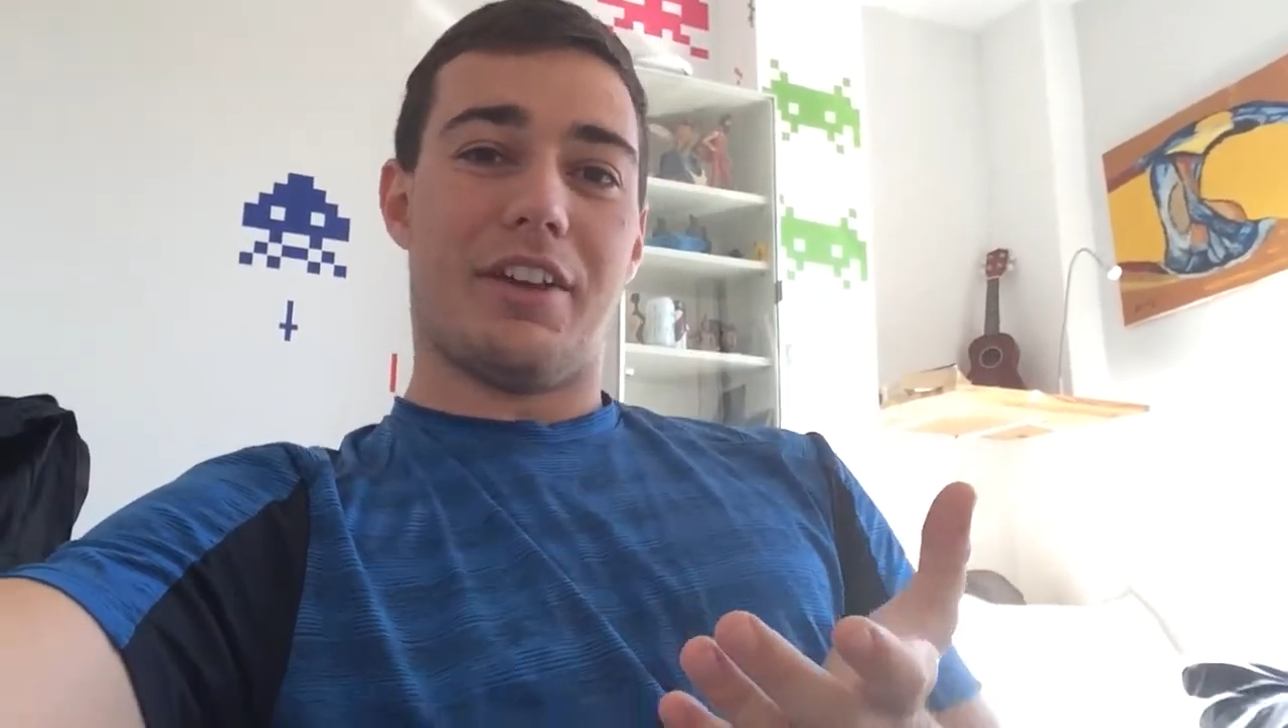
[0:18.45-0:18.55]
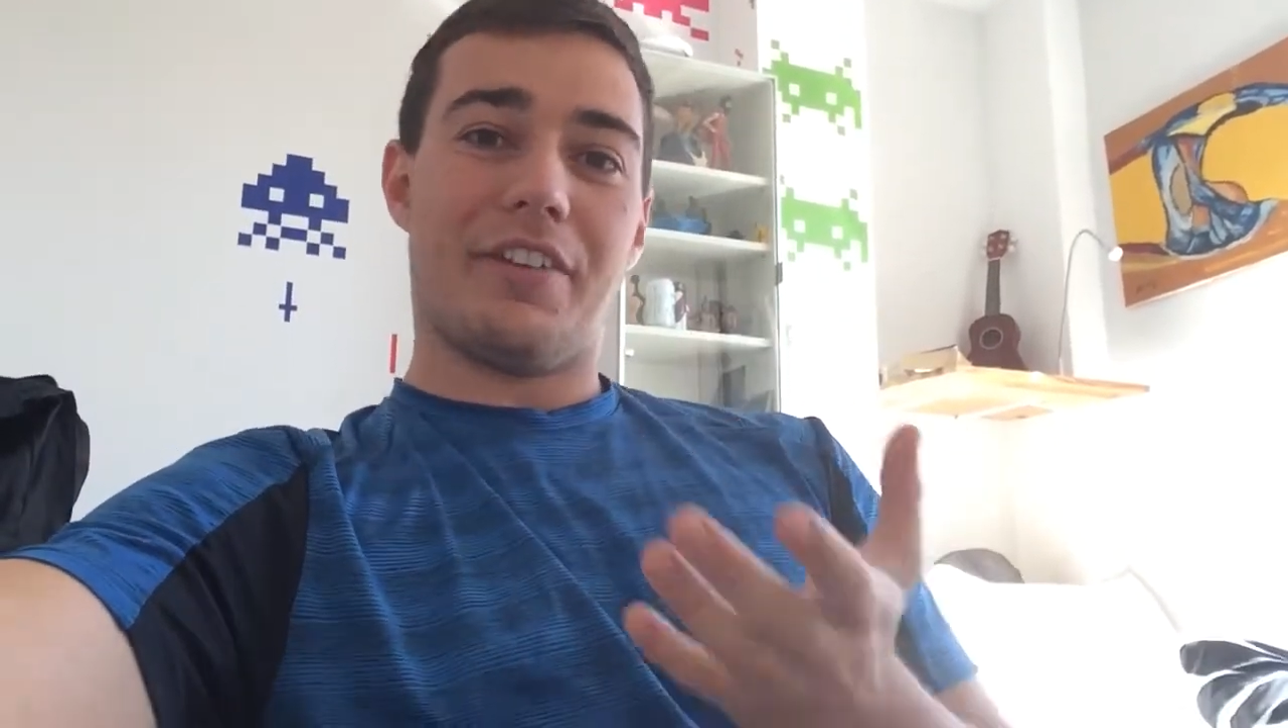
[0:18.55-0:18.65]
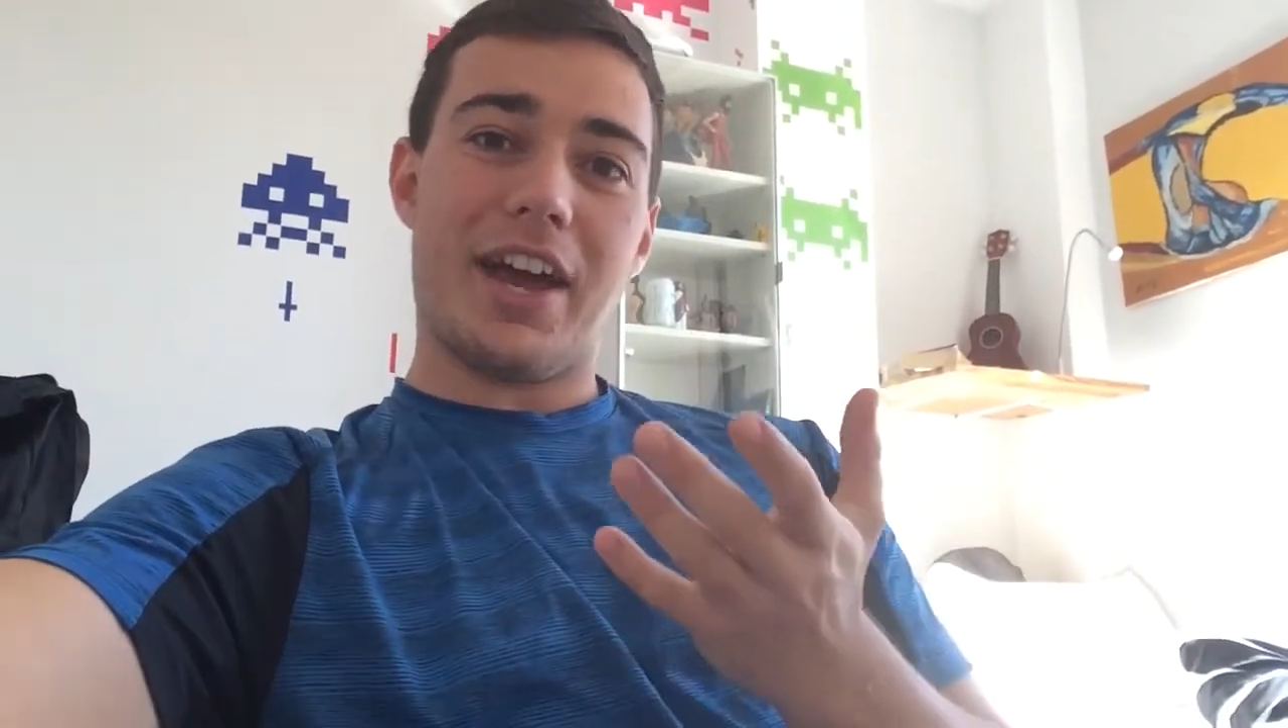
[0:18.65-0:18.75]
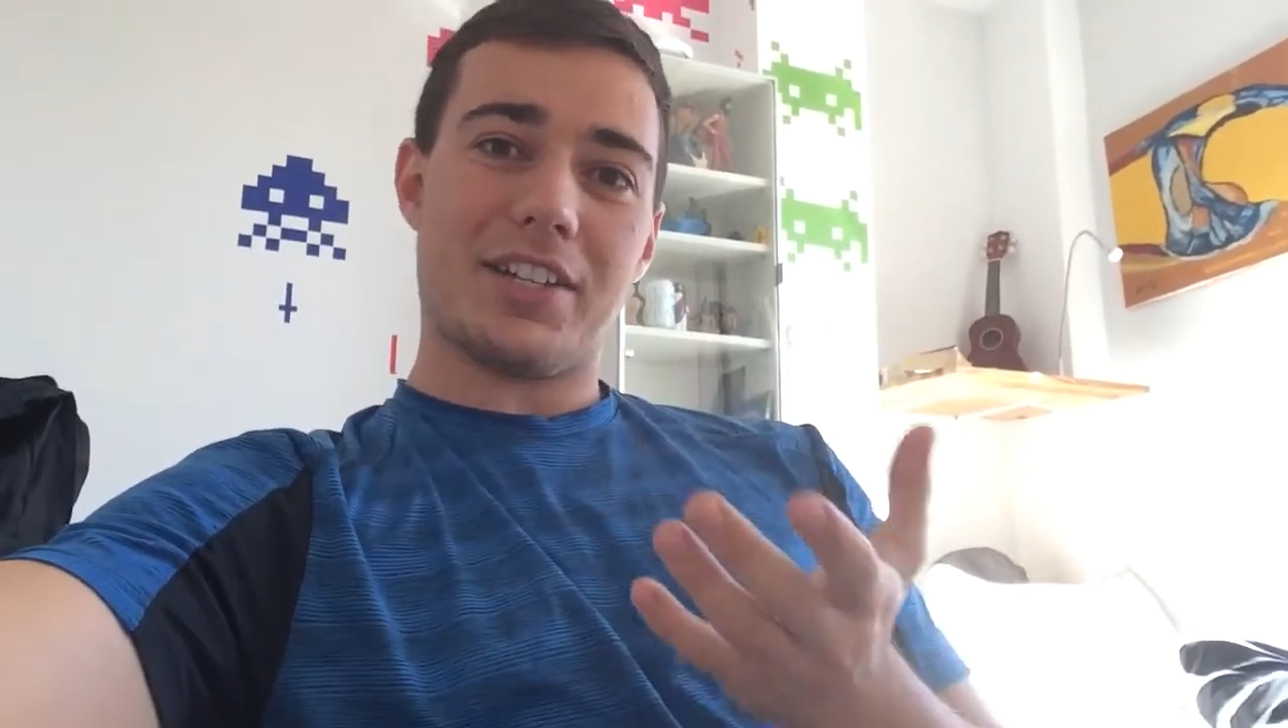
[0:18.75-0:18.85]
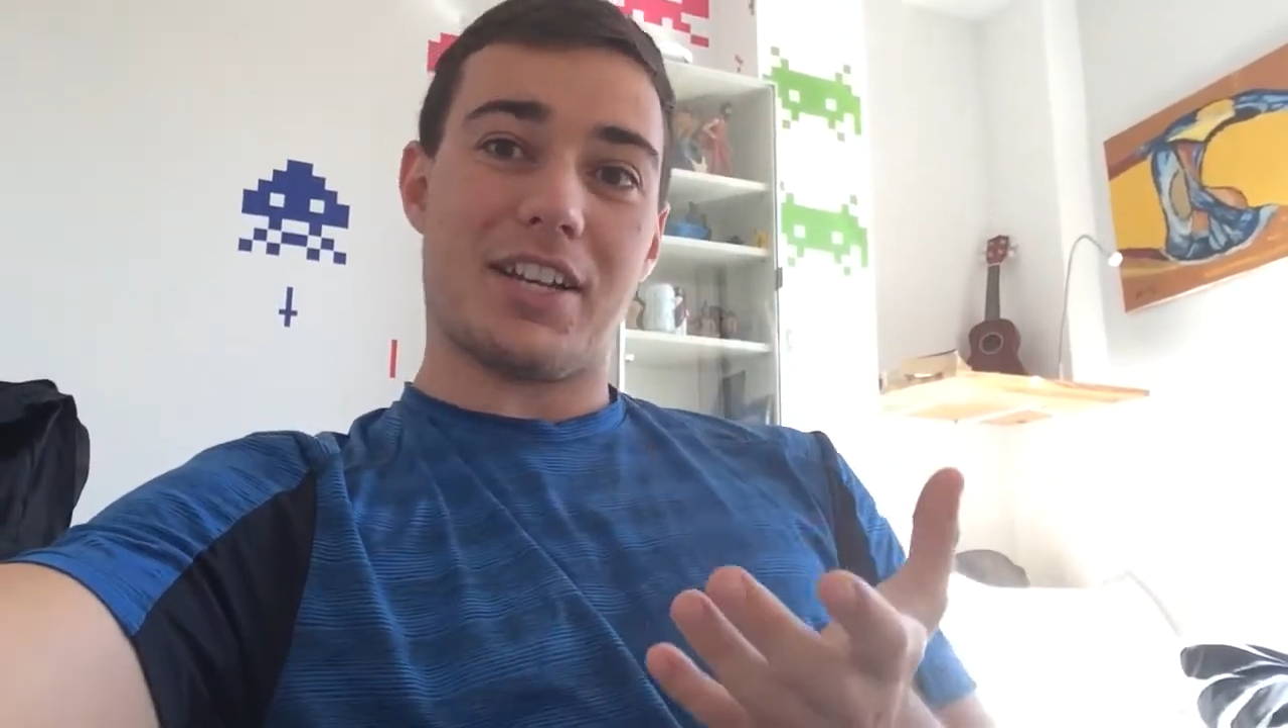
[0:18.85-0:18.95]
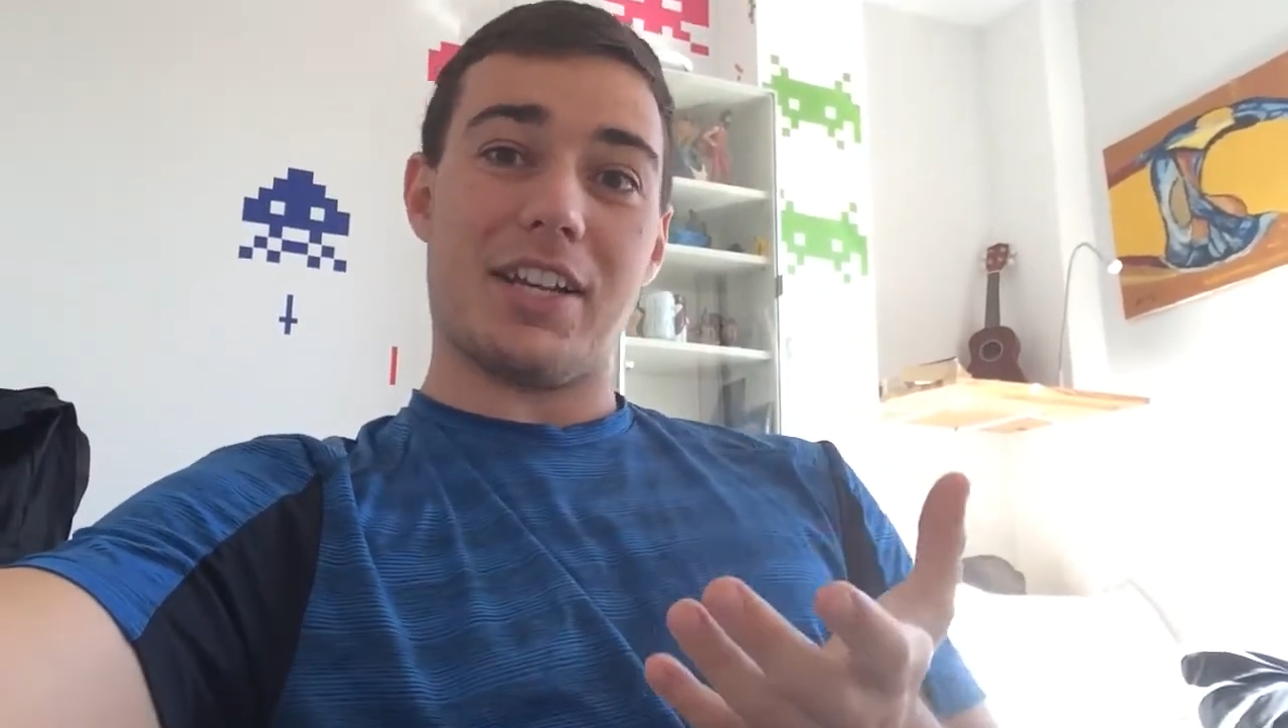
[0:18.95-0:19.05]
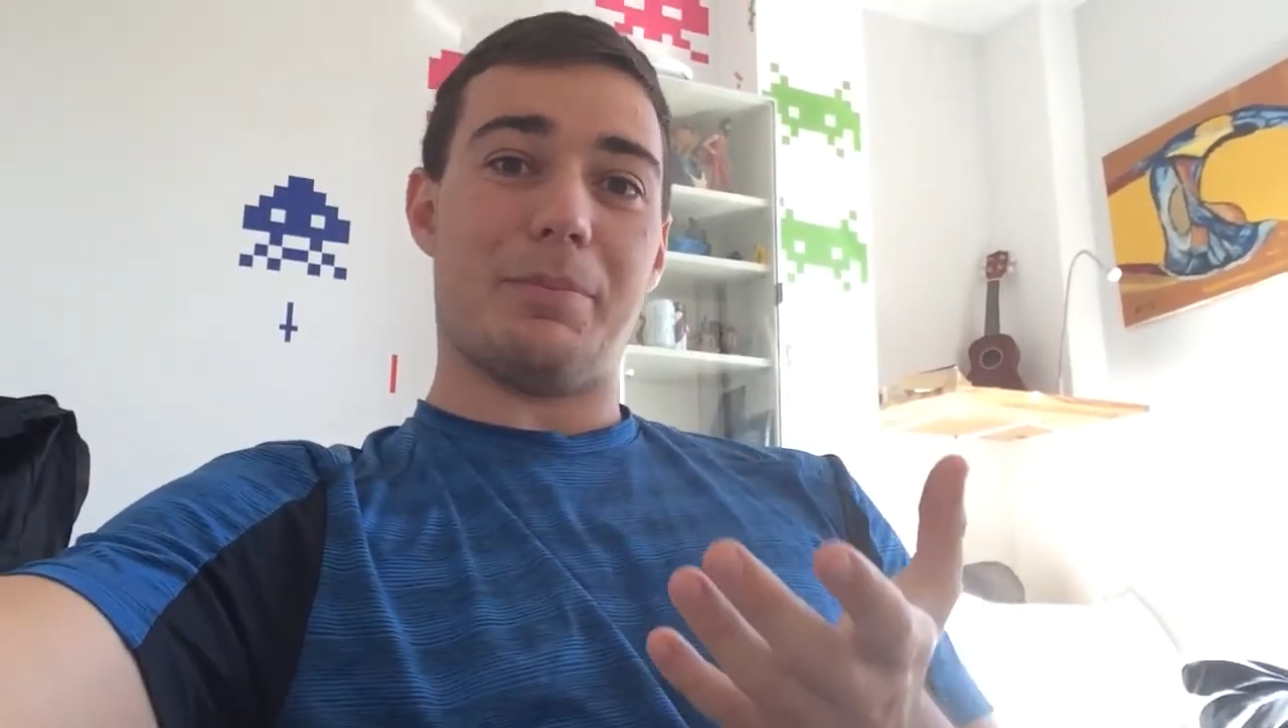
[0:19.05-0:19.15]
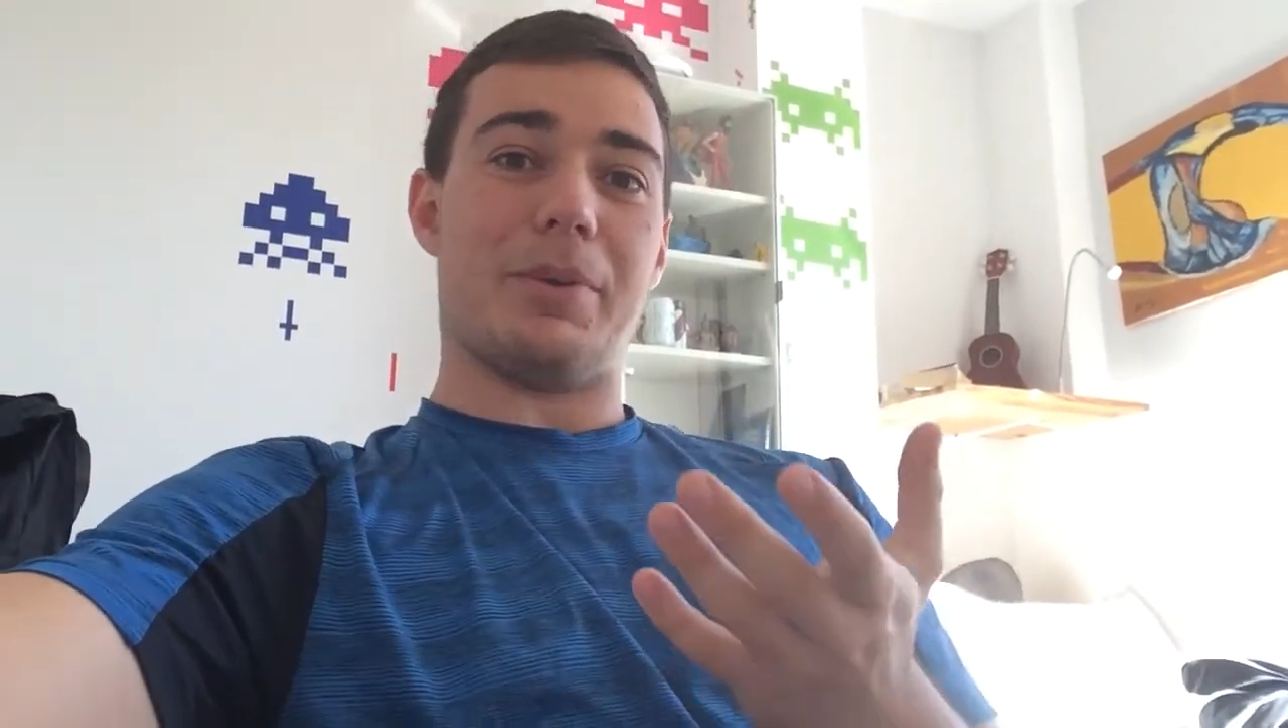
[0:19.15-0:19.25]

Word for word: have actually